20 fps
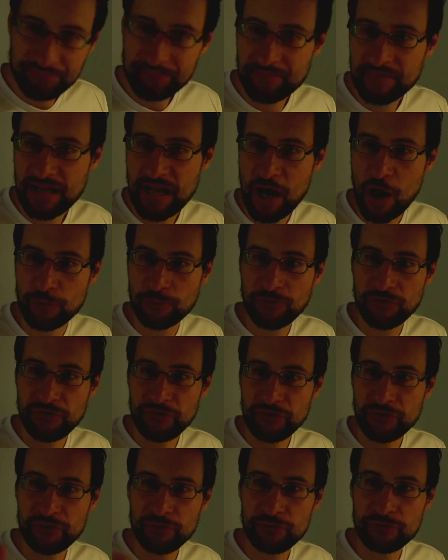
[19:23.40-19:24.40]
hope to see
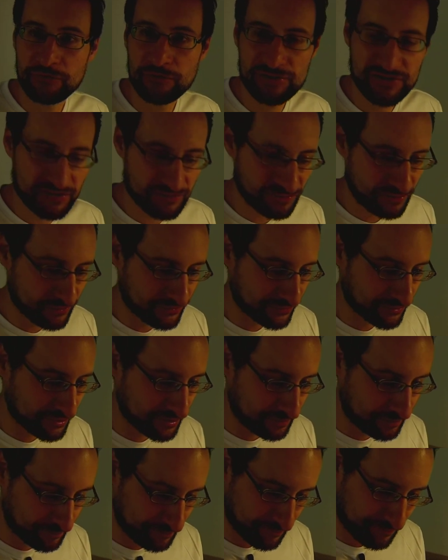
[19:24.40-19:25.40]
you soon for 6 videos to
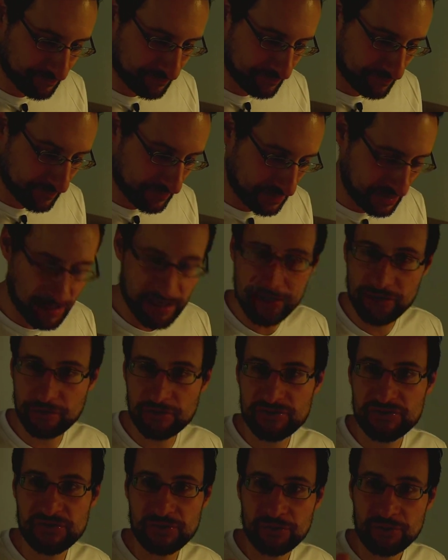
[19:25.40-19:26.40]
come. And
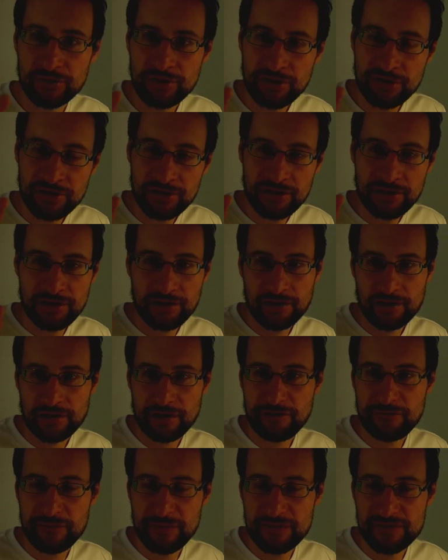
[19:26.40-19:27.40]
also,
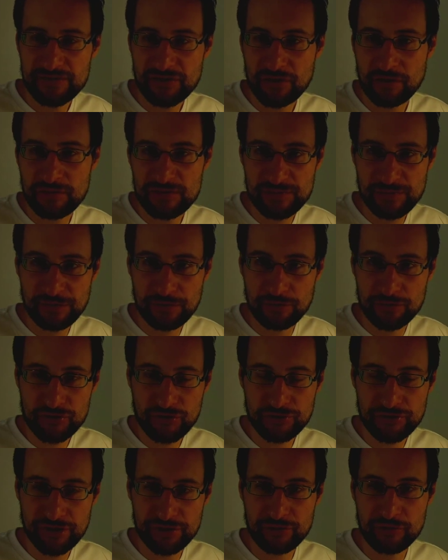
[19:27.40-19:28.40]
leave me in the comments below,
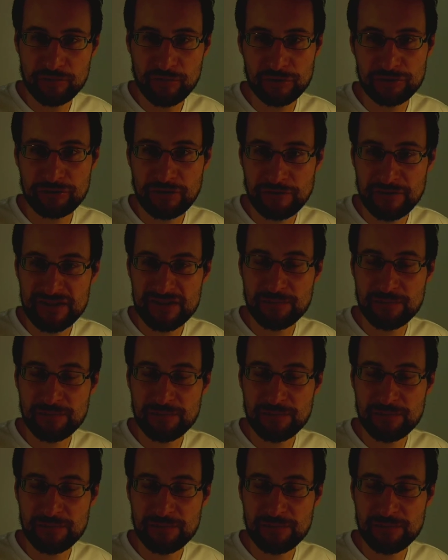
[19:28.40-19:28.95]
should I do more traveling?